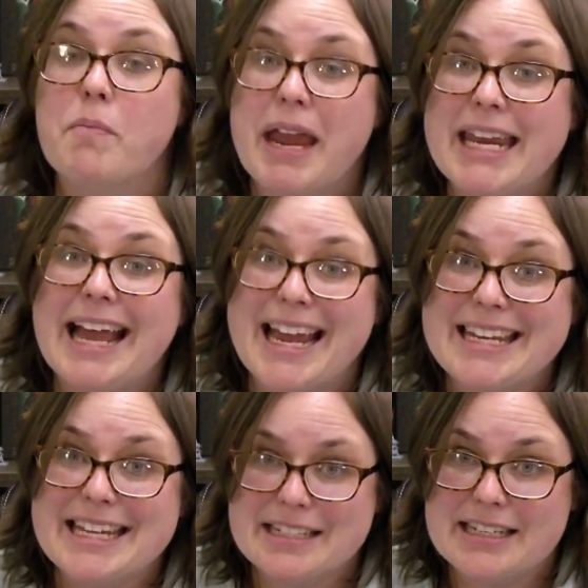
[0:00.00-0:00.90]
remaining
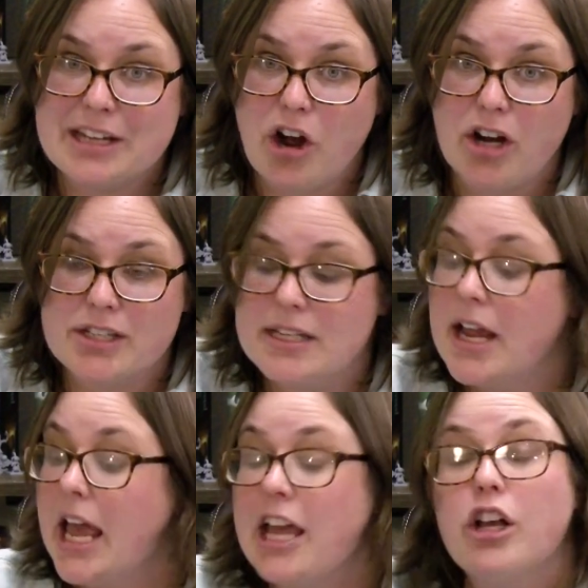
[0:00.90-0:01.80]
ID entity cards,
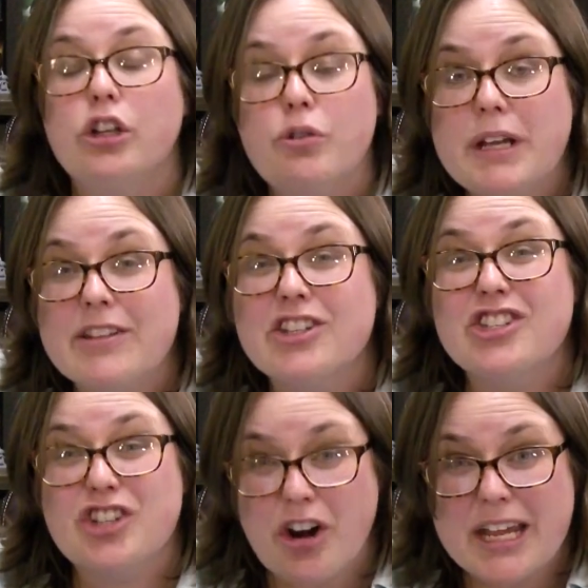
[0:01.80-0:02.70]
including the
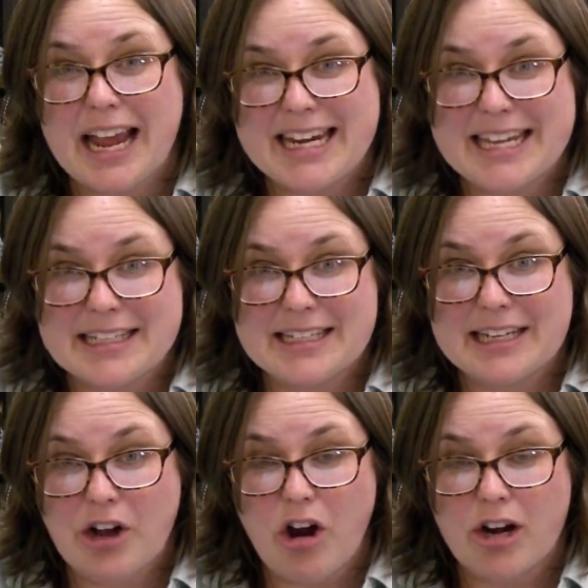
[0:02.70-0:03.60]
starting ID entity
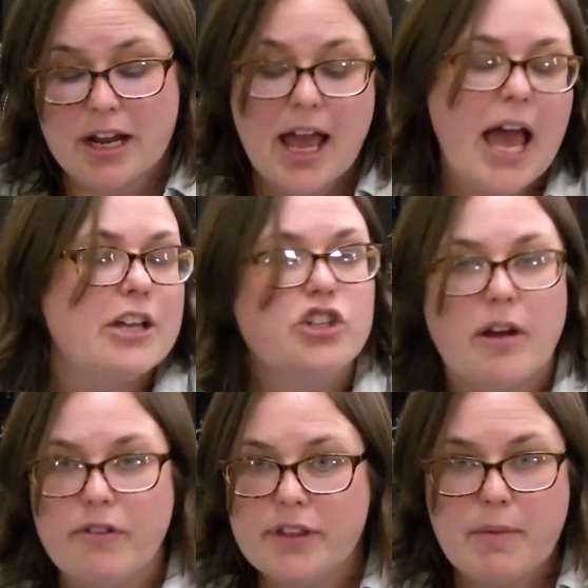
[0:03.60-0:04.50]
card, and
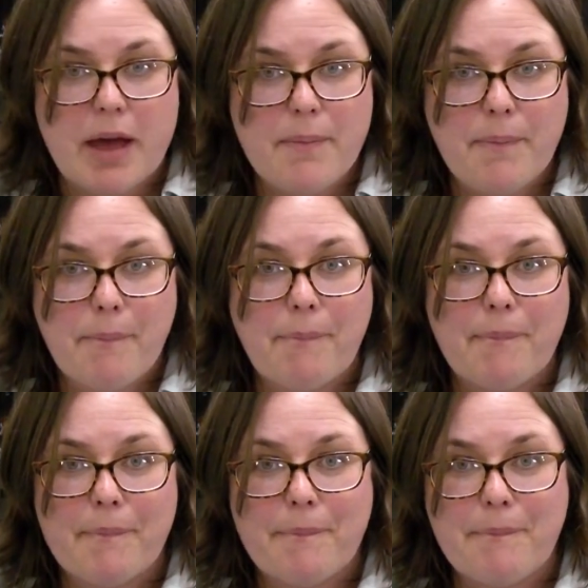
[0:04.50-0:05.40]
shuffle them up.
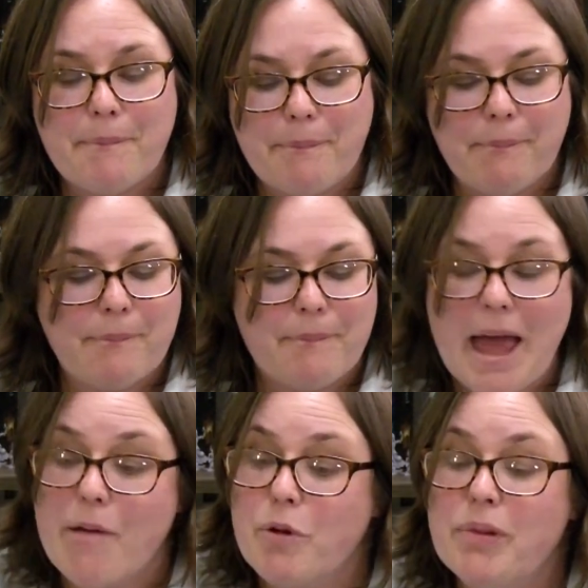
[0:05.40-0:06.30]

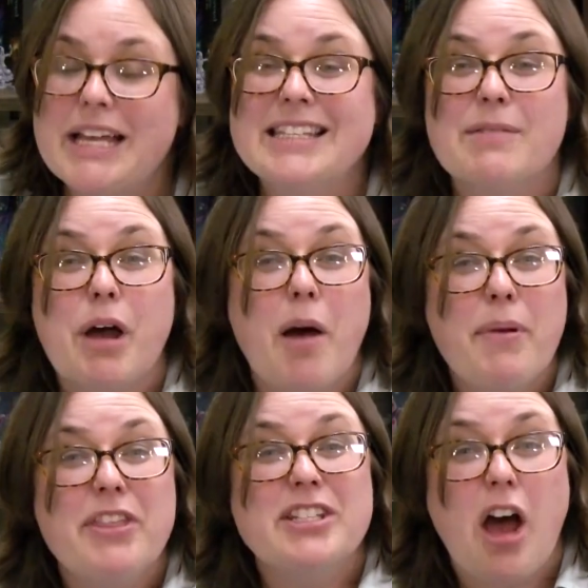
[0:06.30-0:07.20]
And we'll place them up
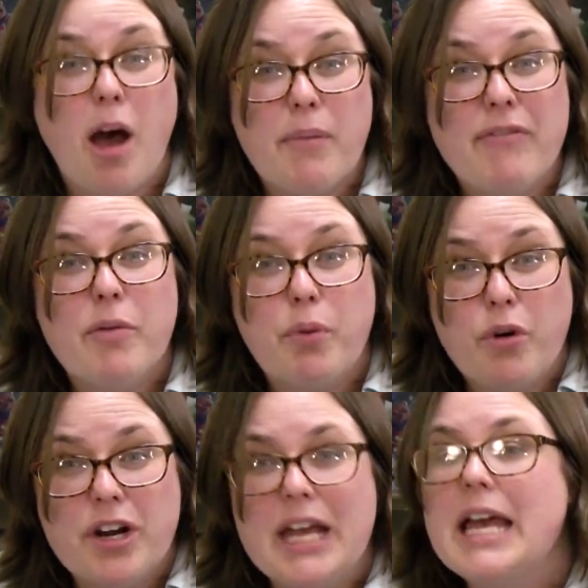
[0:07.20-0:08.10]
at the top of the
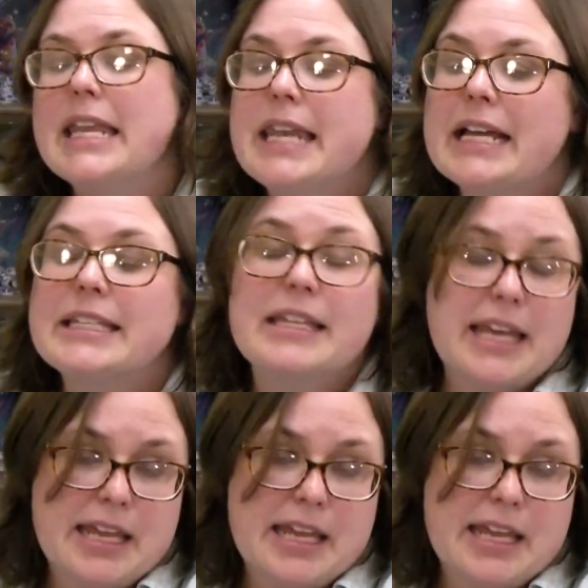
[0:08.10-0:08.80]
board next to the